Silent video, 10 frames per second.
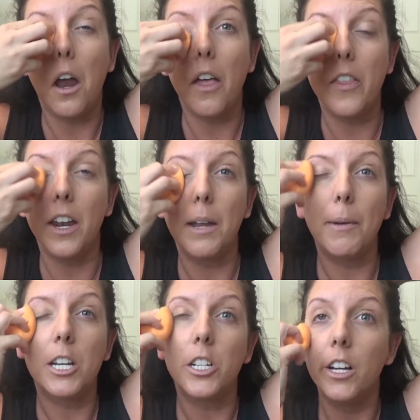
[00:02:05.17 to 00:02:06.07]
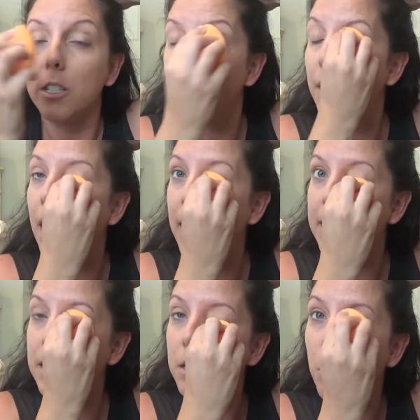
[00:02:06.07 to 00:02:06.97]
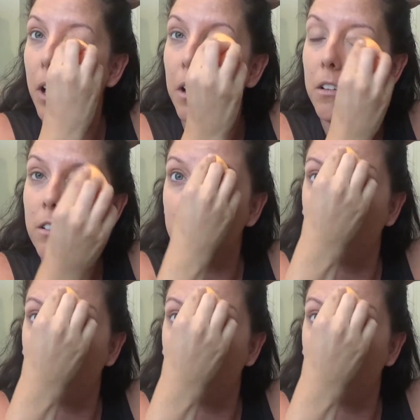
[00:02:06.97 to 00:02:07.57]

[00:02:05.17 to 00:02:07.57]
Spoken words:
And then I make sure I do my eyes as well.